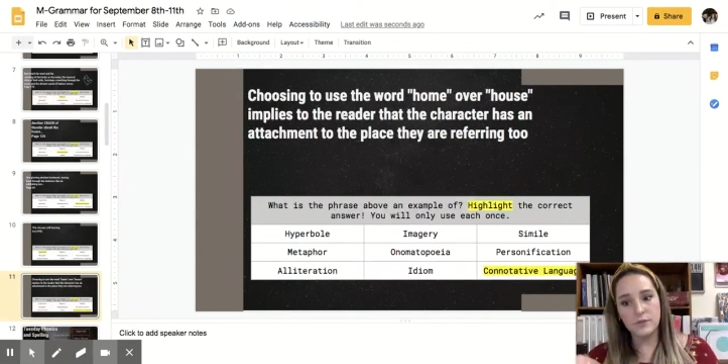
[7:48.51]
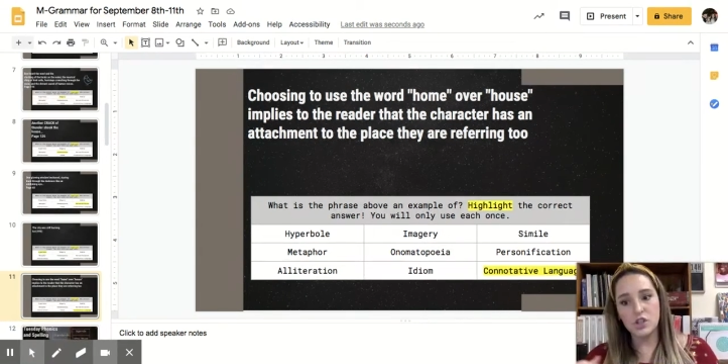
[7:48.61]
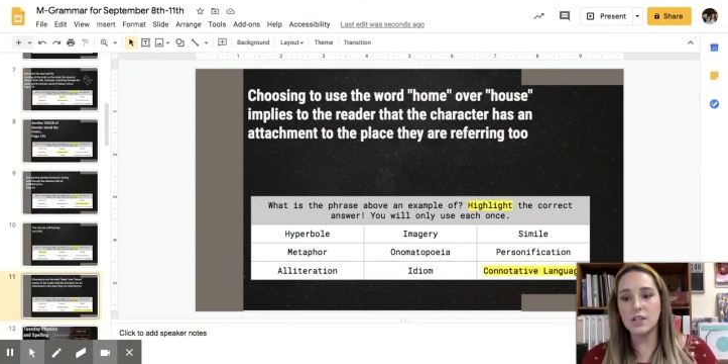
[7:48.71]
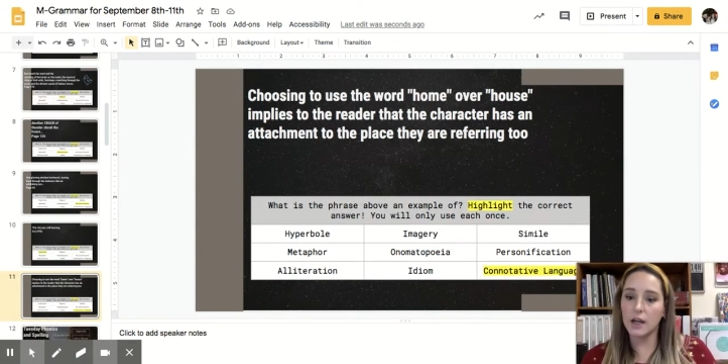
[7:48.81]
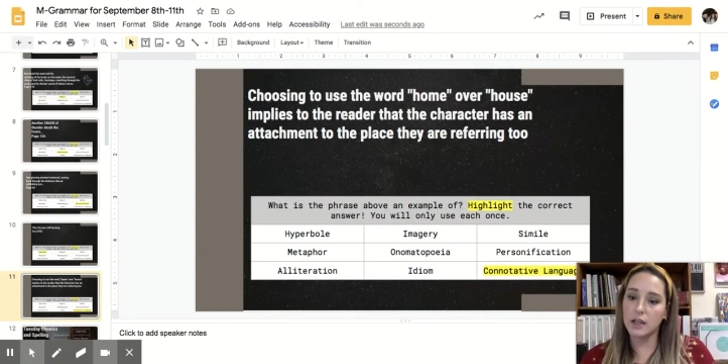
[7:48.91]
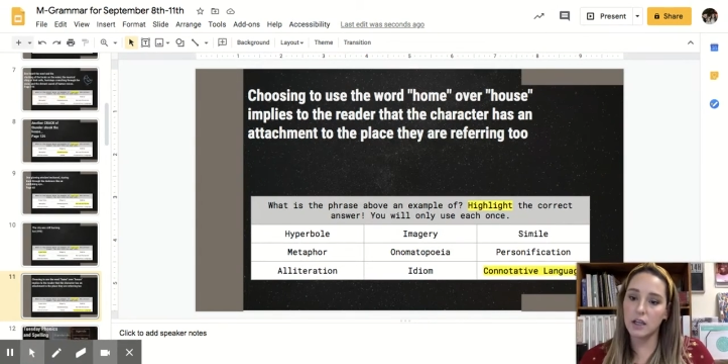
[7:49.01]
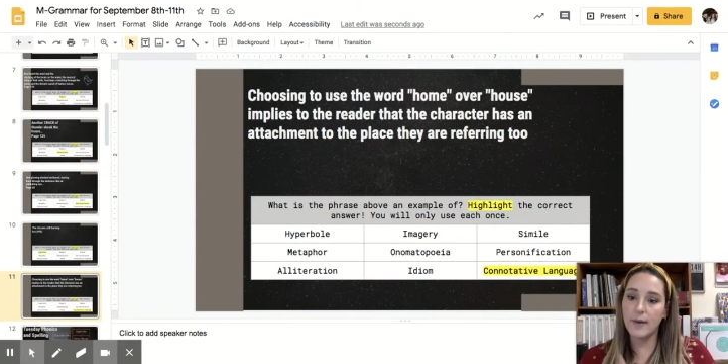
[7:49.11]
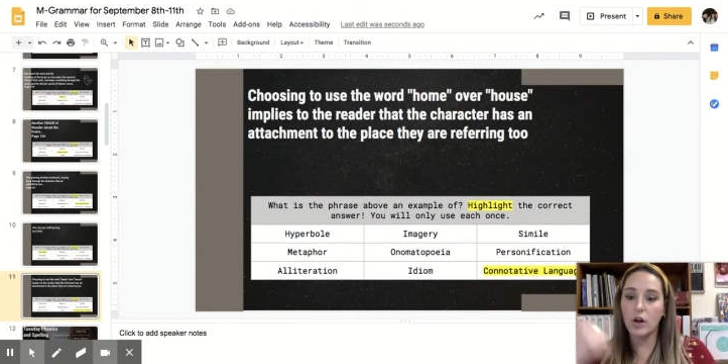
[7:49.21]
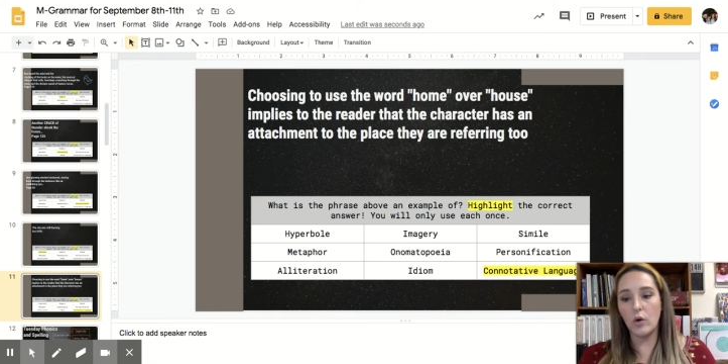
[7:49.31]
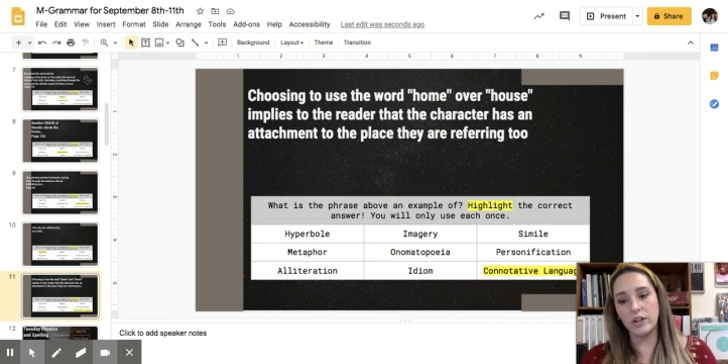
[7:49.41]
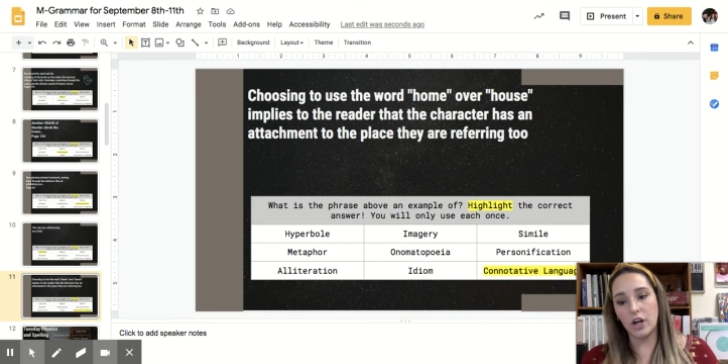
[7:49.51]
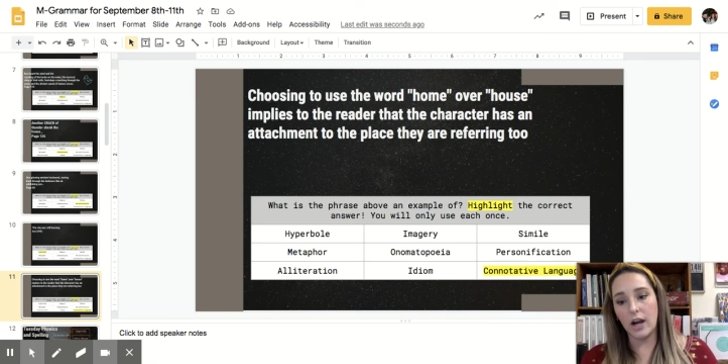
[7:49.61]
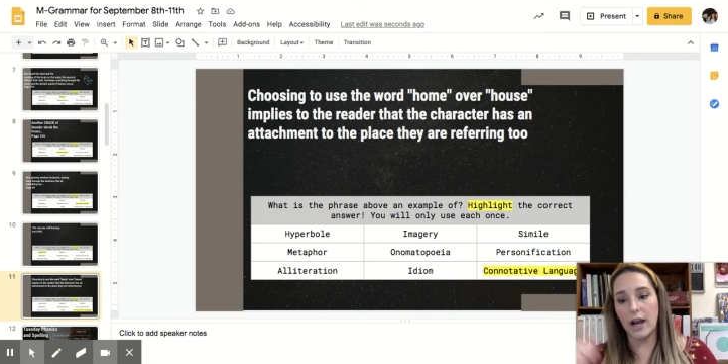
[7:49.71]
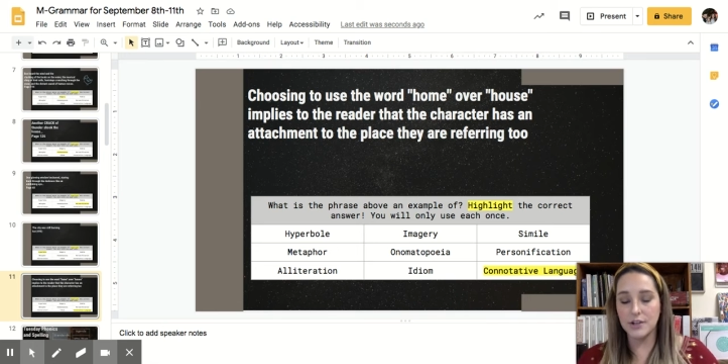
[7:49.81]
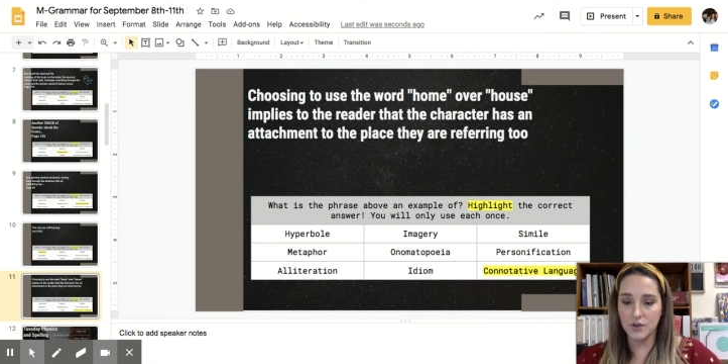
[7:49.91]
She's talking about going to her
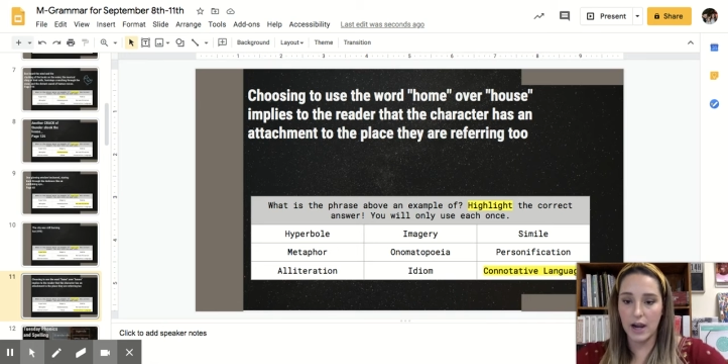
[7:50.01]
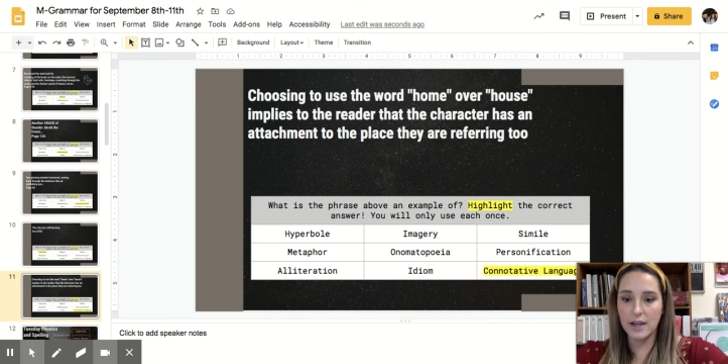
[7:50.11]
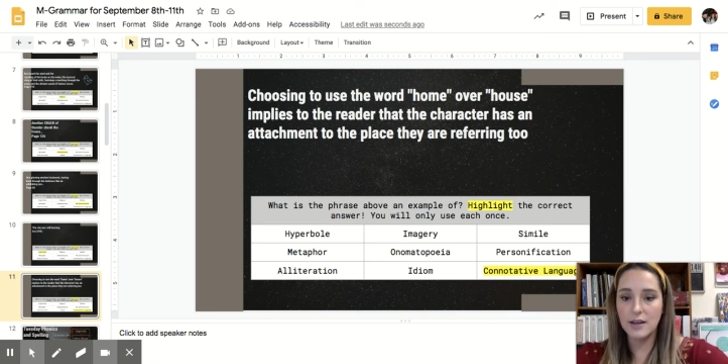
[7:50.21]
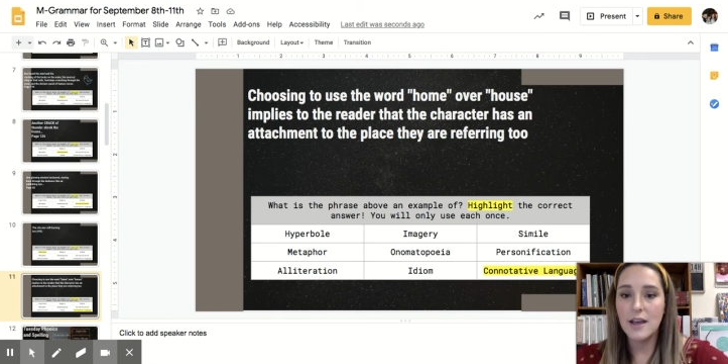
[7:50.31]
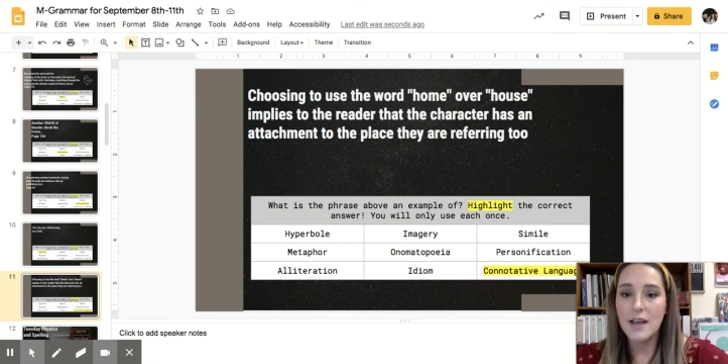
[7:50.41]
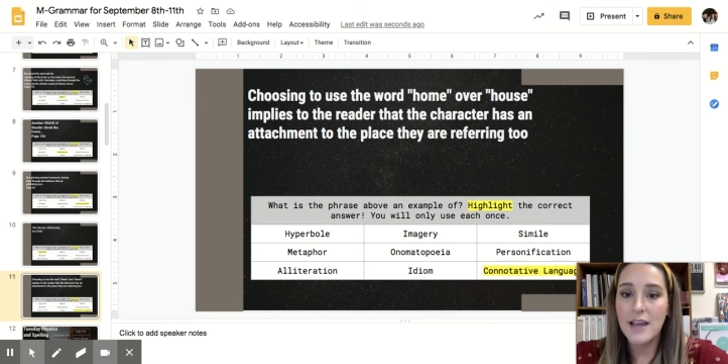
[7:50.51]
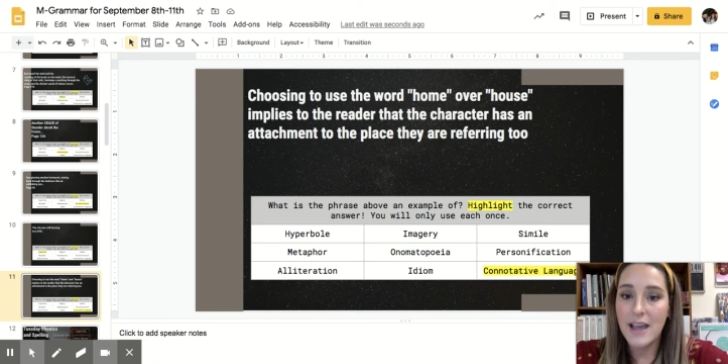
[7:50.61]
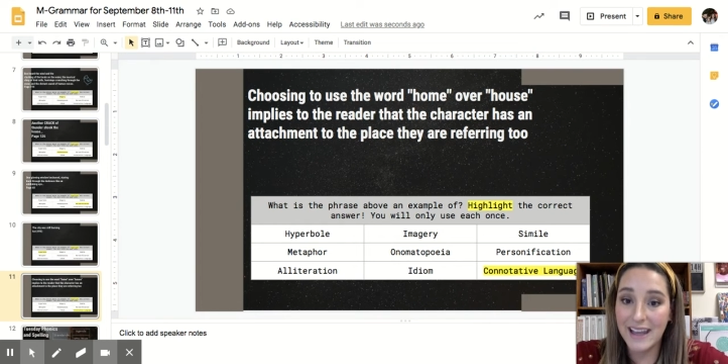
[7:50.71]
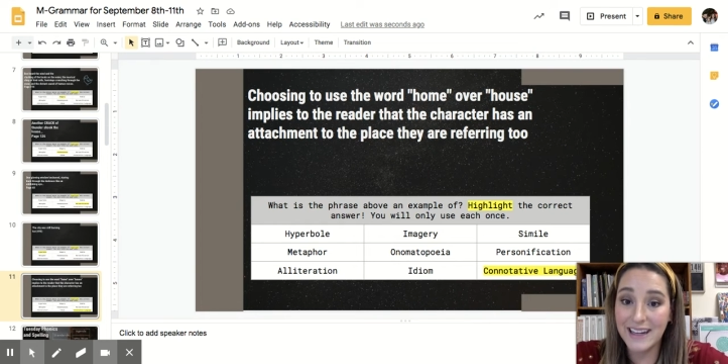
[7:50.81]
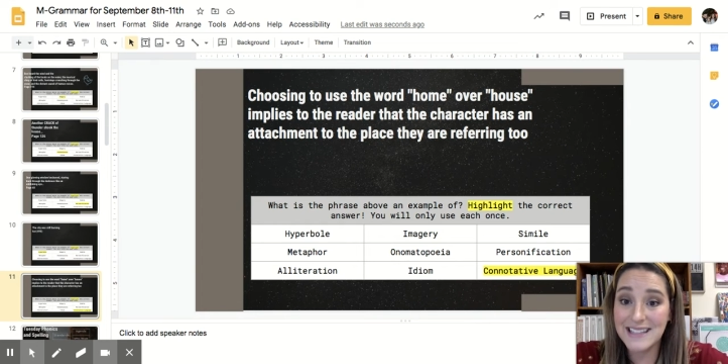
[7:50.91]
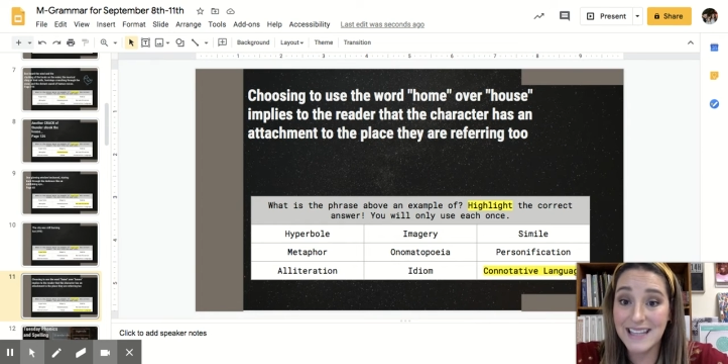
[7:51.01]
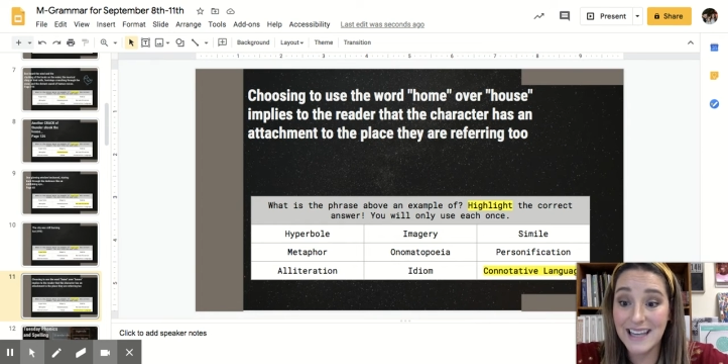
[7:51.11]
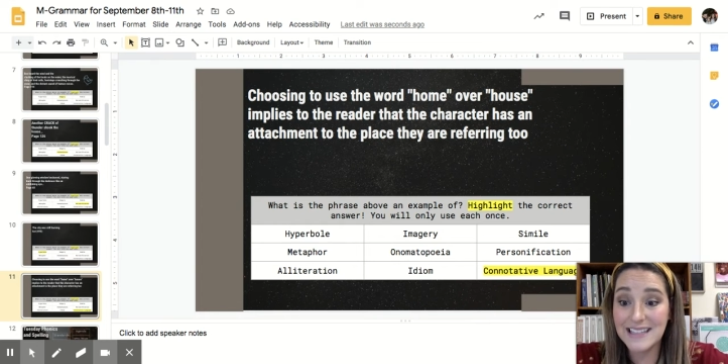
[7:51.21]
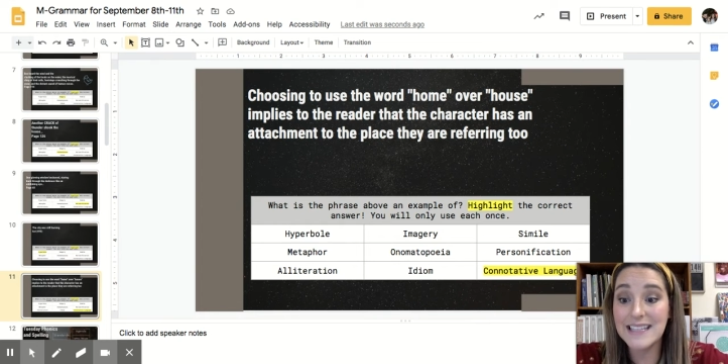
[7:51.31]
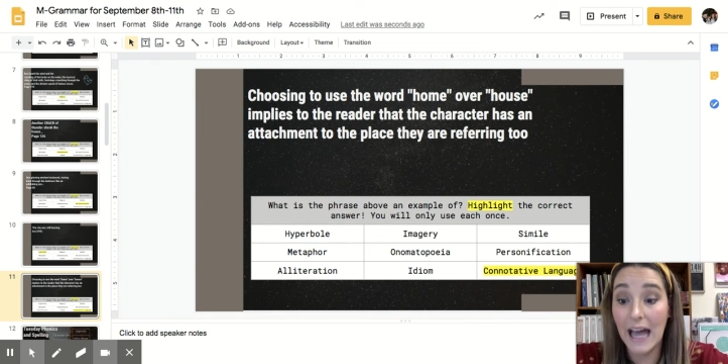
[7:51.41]
house, right? And he
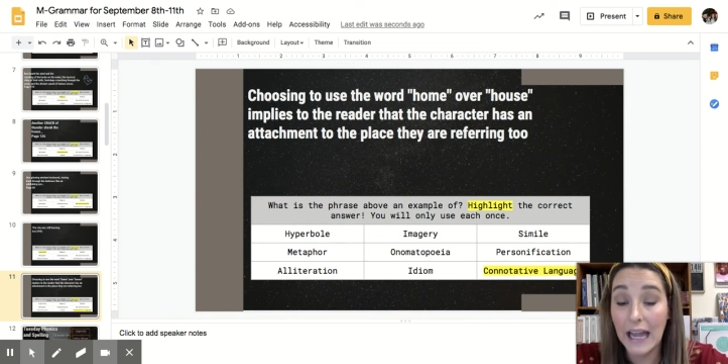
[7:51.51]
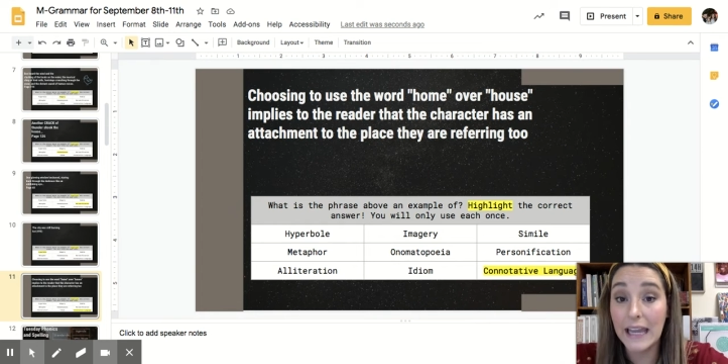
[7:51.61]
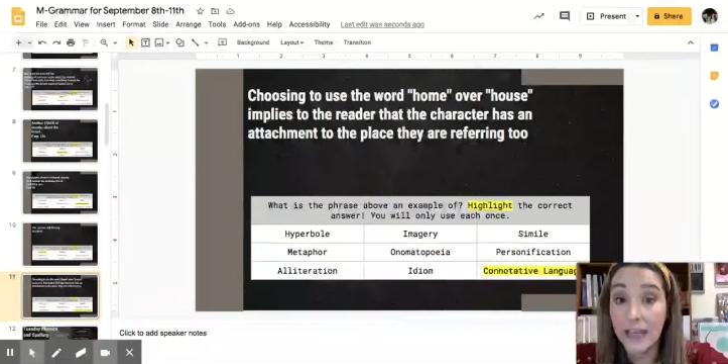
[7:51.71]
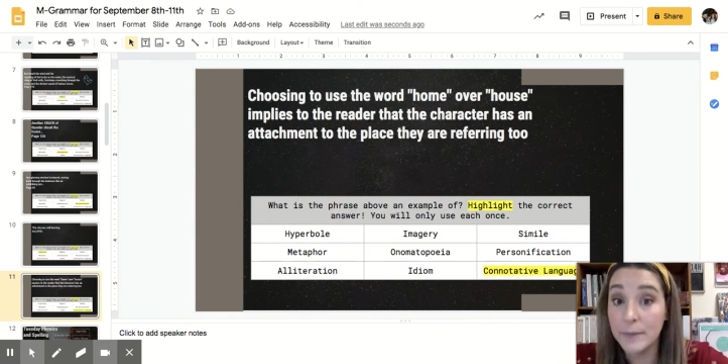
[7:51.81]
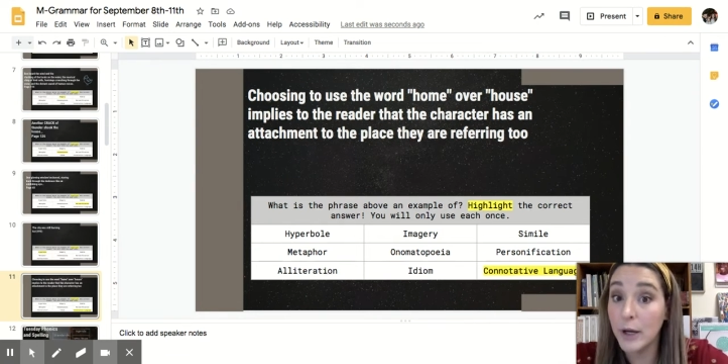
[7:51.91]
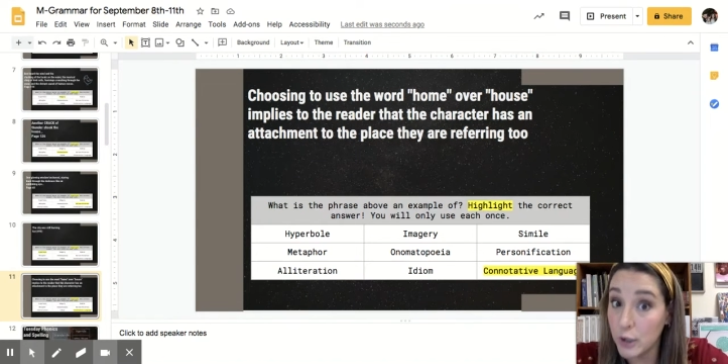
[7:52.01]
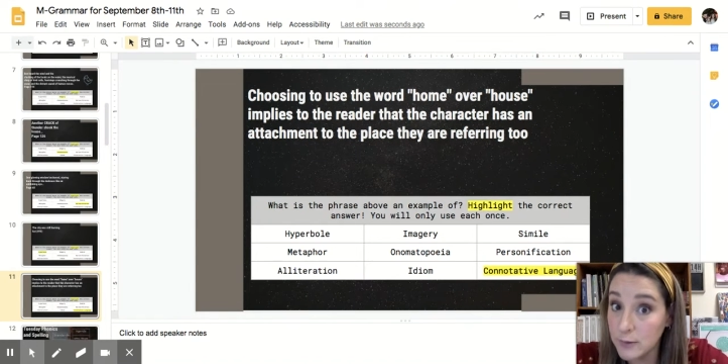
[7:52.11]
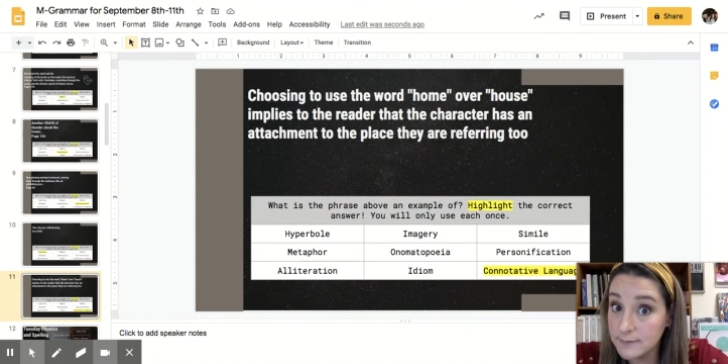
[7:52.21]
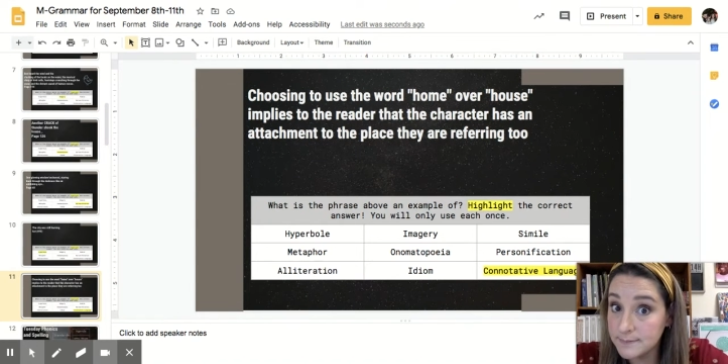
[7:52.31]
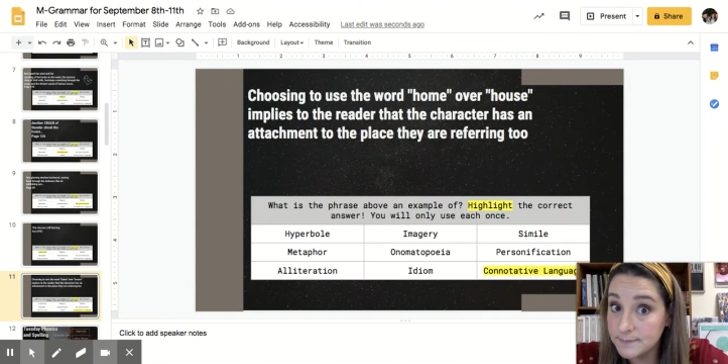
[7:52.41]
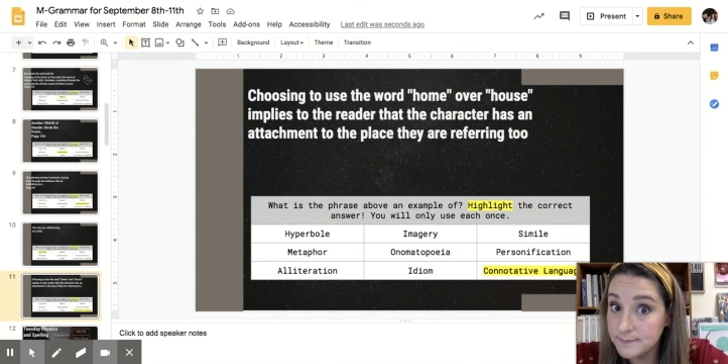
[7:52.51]
says, I am home.